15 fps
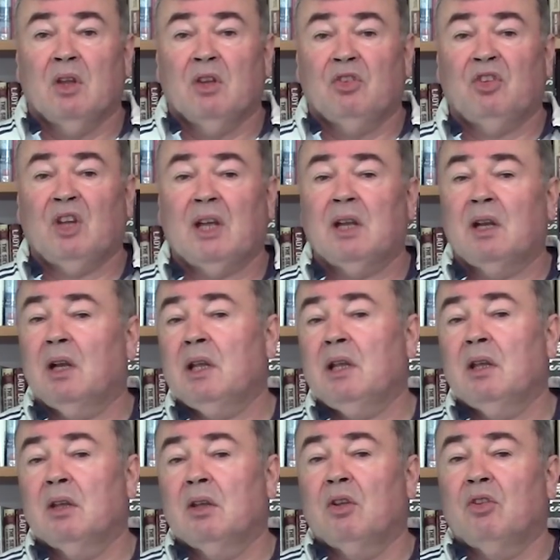Secondly,
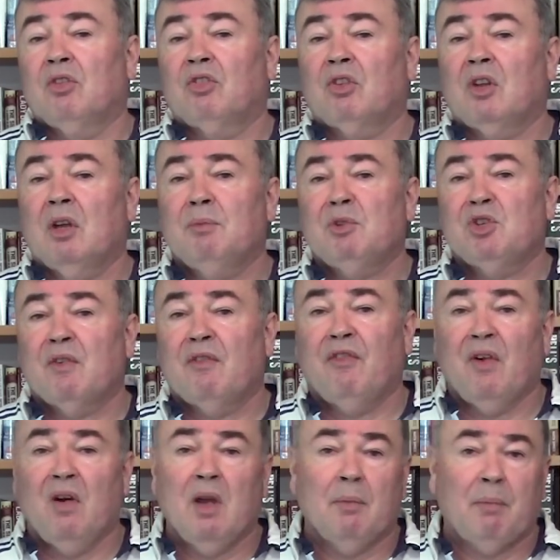skirmisher
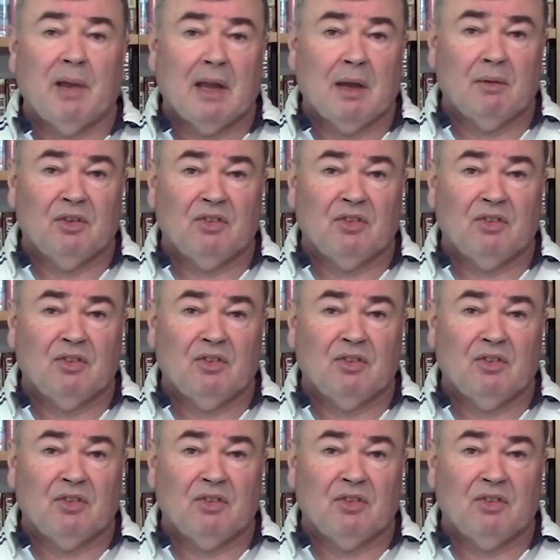firepower